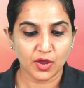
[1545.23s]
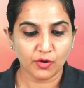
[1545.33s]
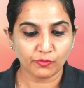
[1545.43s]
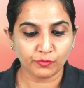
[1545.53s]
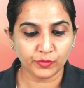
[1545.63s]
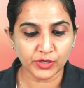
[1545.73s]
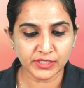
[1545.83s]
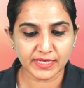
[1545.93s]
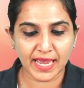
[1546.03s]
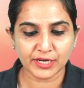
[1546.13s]
Would
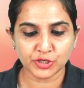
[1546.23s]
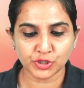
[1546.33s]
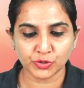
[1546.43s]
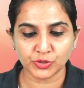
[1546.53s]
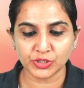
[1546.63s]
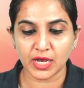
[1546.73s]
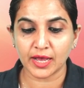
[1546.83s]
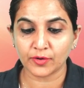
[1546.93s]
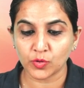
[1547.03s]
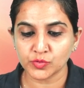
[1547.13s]
and should are
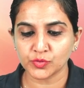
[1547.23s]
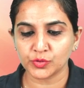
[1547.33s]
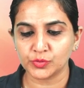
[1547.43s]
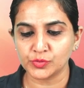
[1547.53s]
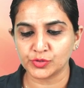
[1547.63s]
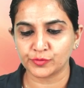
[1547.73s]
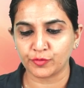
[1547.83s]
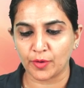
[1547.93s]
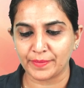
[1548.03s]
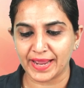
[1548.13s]
also used to
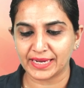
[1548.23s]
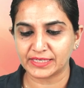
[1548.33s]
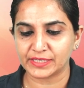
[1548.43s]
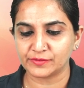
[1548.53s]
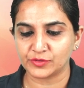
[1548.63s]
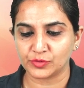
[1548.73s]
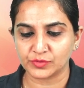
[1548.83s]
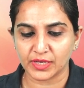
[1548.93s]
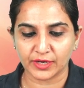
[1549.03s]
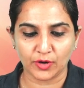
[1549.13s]
form negatives
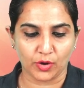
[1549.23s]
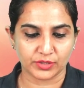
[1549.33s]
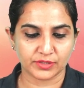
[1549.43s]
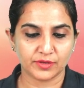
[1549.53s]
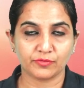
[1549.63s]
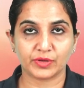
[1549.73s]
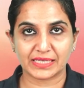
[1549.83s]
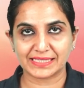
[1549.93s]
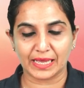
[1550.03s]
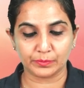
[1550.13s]
using not. For
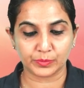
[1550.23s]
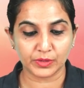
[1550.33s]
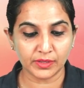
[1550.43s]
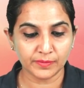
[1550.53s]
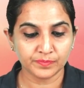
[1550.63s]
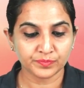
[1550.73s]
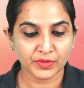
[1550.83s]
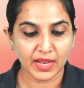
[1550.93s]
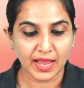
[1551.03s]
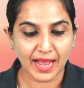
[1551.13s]
example,
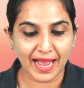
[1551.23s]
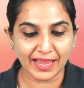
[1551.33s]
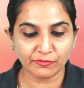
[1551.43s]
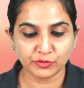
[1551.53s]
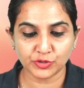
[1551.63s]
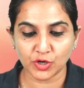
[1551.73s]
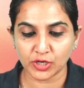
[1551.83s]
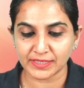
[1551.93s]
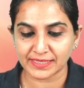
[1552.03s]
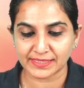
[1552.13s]
I would not
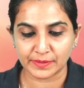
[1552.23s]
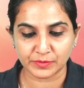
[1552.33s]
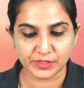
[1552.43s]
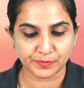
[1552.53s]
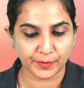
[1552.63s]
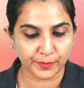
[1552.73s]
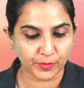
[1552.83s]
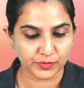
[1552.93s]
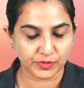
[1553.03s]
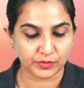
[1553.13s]
accept his
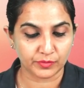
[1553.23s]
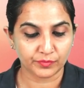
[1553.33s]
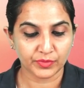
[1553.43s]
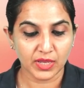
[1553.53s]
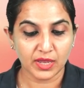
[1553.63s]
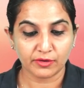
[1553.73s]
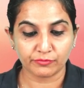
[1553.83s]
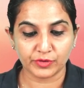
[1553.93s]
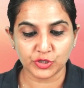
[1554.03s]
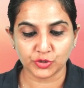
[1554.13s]
proposal.
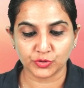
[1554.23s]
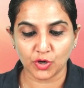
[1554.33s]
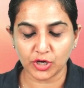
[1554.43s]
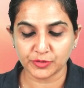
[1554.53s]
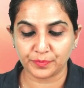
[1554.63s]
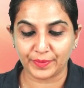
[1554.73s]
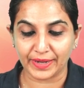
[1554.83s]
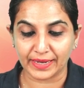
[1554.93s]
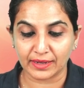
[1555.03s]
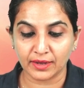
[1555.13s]
We should not
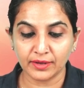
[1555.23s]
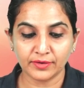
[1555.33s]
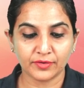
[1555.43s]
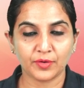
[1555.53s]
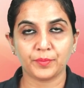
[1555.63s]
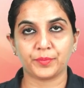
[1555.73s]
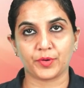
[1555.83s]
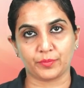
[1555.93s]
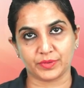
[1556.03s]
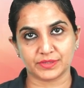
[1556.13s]
break our
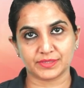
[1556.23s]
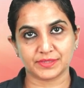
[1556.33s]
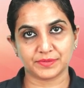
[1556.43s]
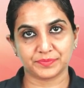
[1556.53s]
promise.